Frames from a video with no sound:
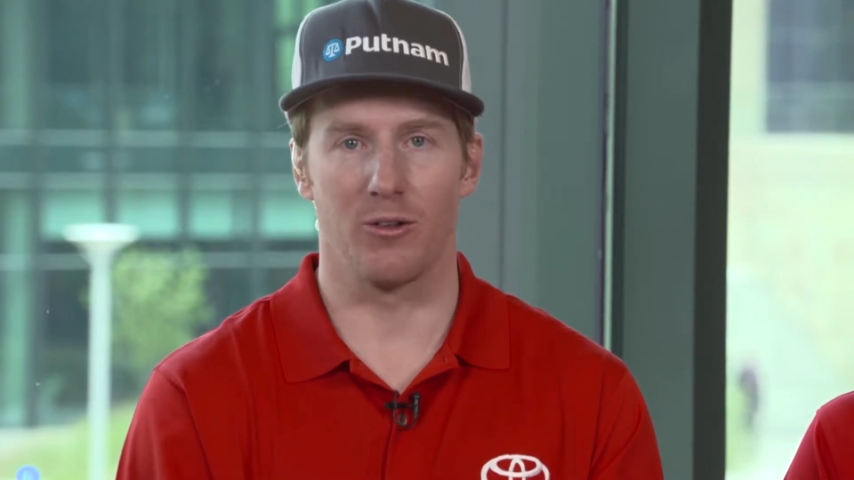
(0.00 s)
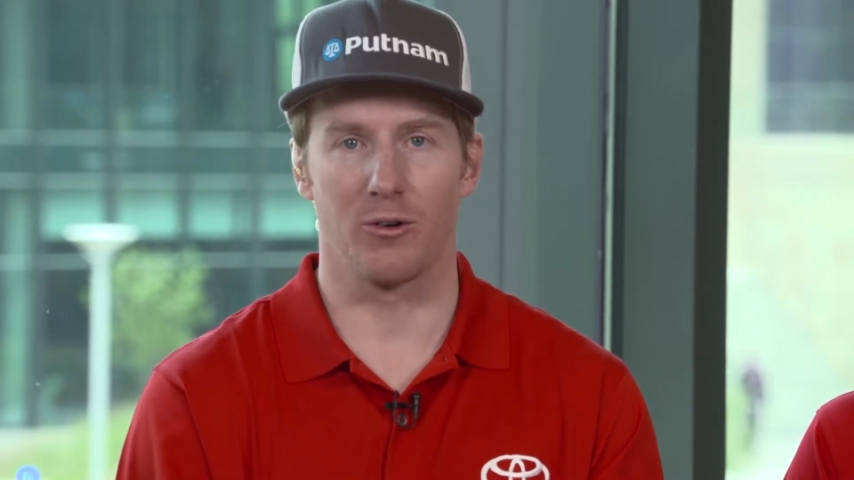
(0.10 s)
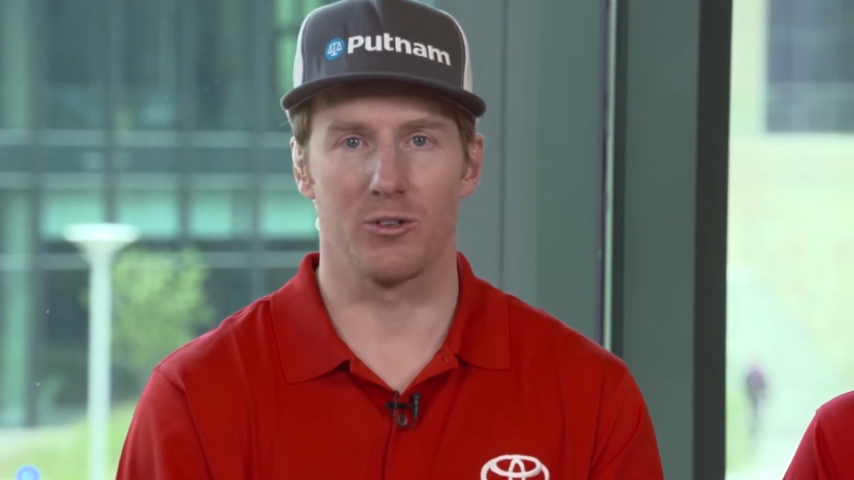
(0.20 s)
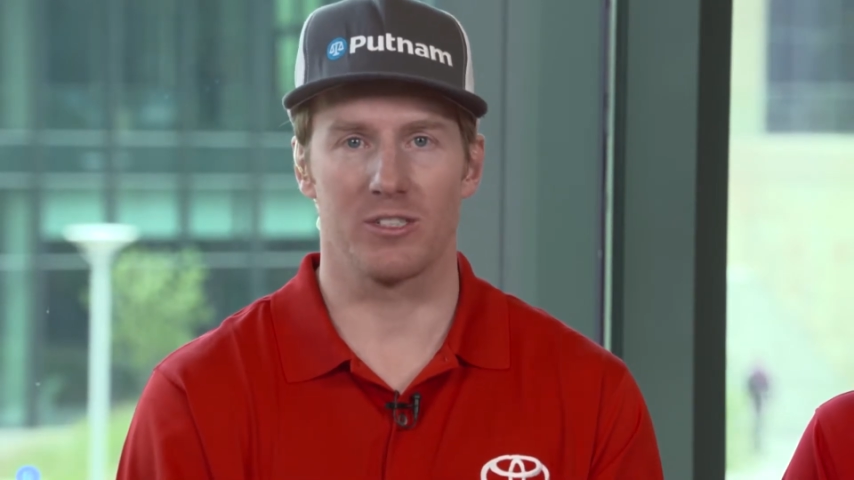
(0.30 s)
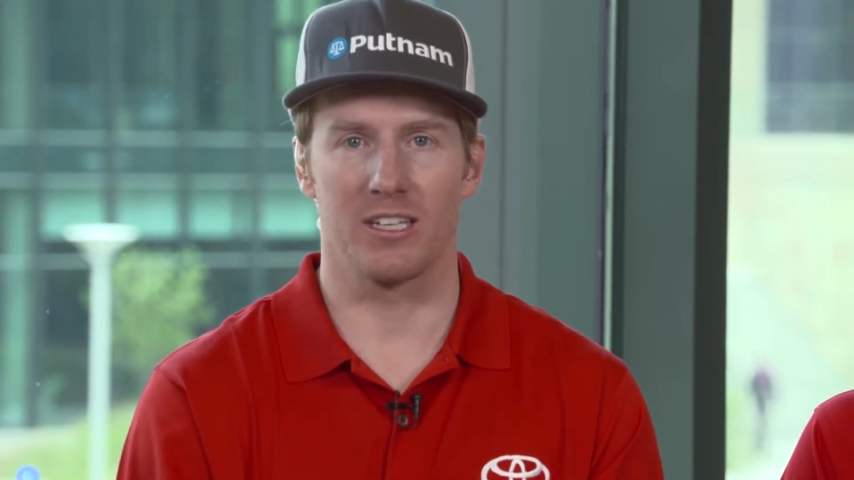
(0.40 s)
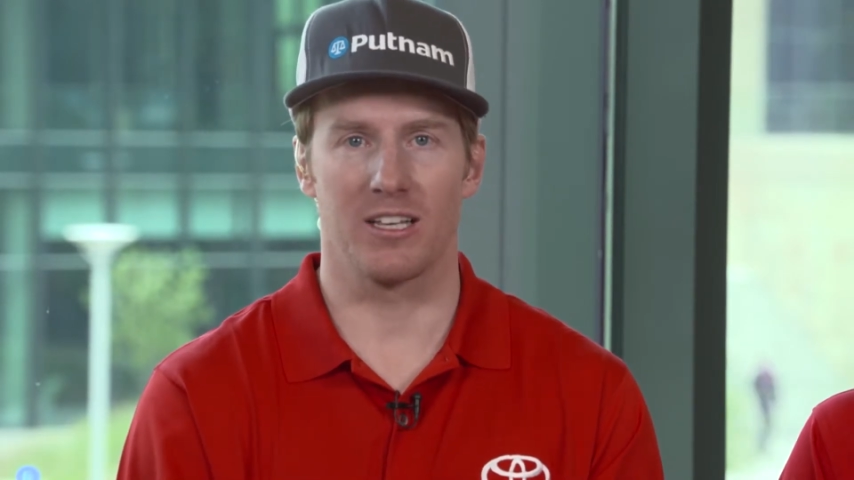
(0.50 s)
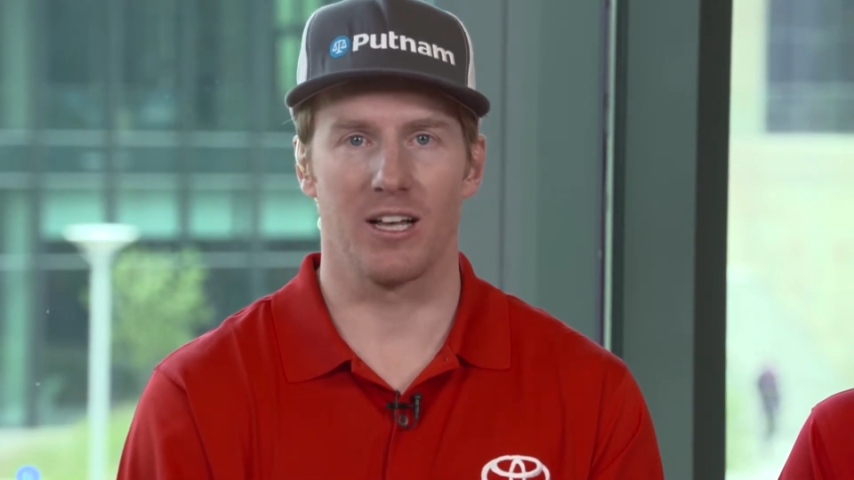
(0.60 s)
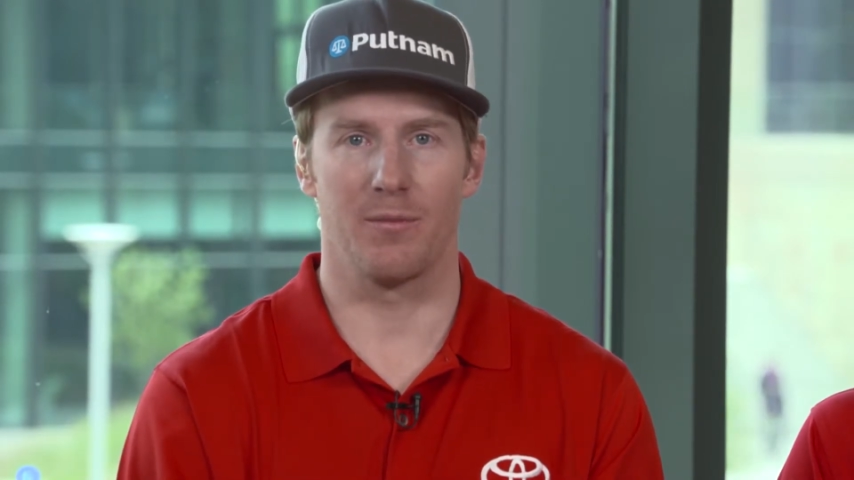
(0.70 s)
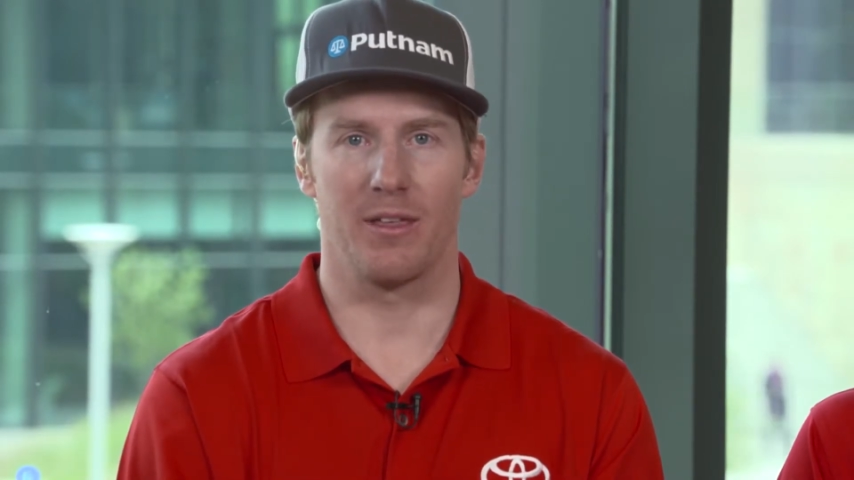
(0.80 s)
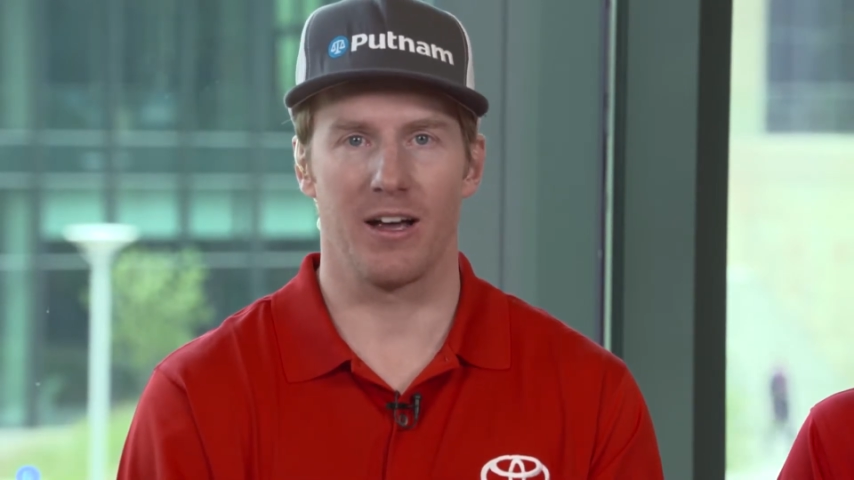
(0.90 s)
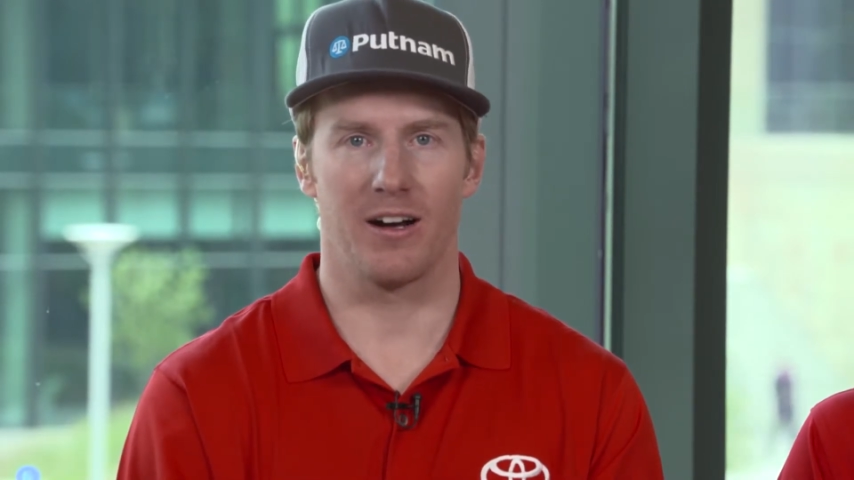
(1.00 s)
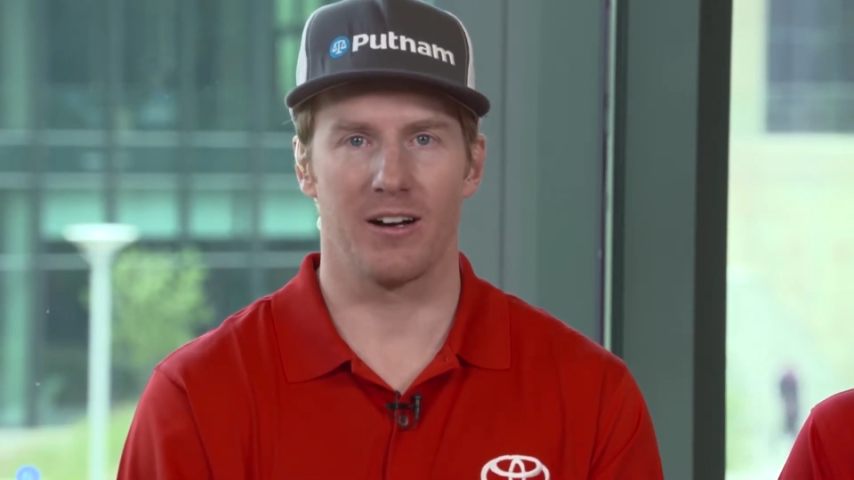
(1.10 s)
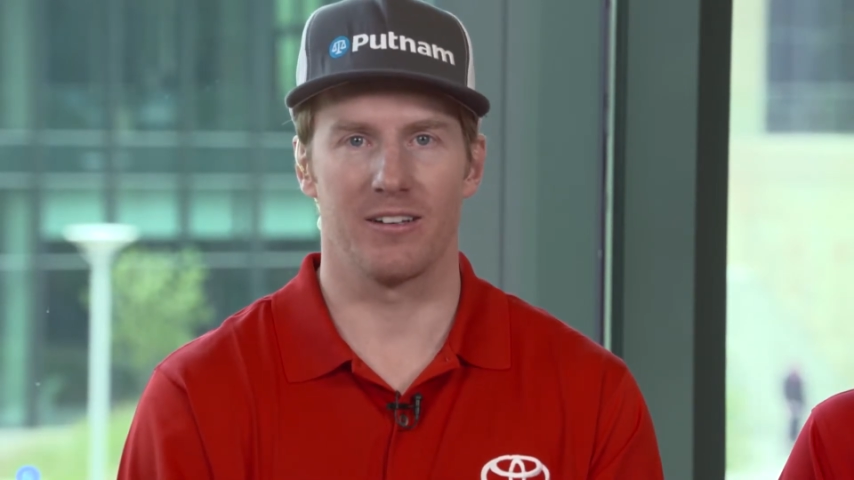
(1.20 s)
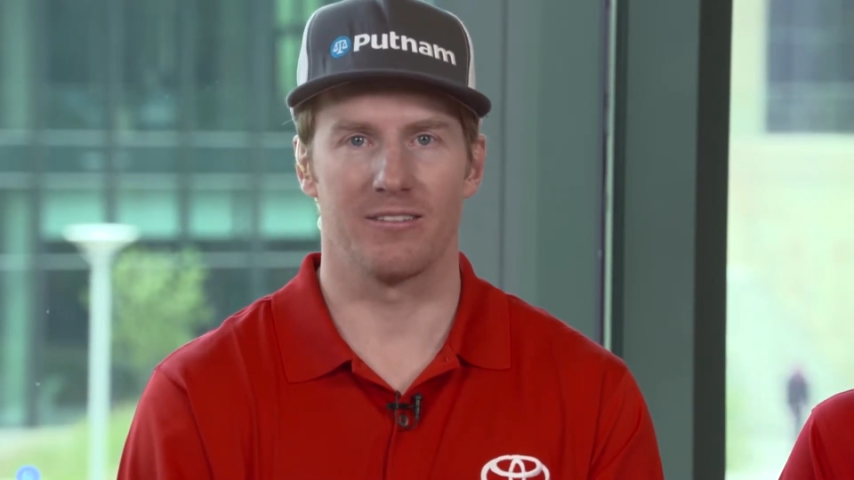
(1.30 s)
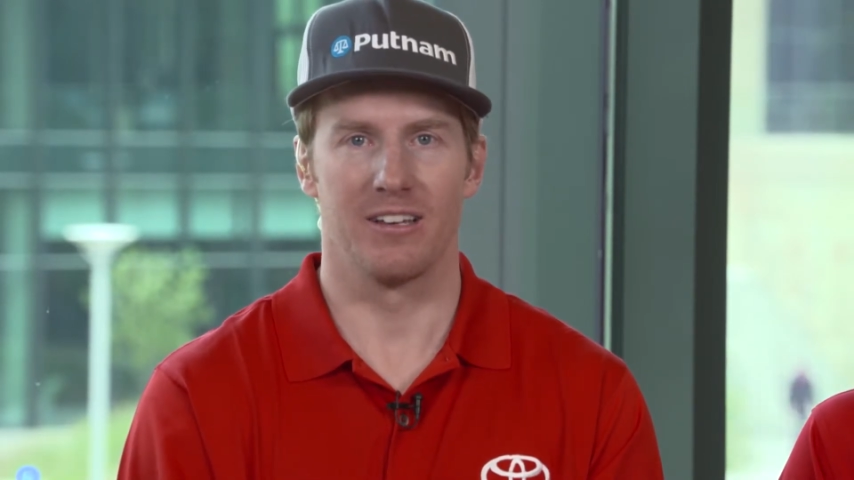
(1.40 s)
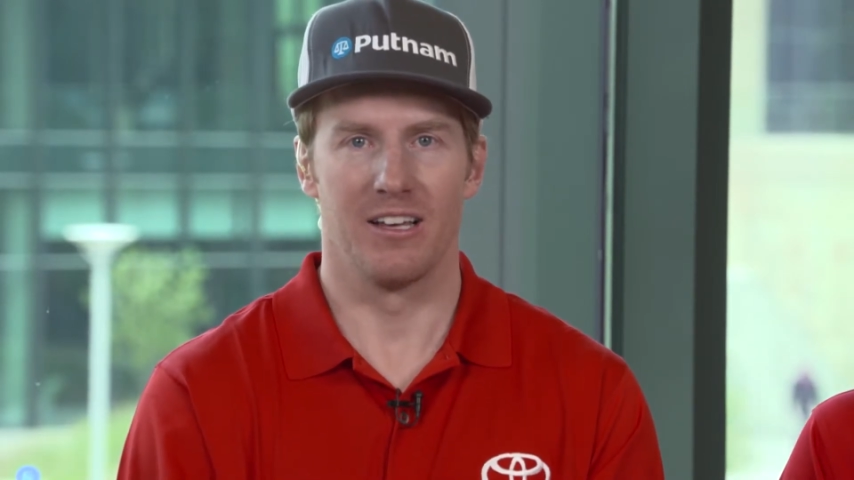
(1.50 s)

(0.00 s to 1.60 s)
local ski club there, and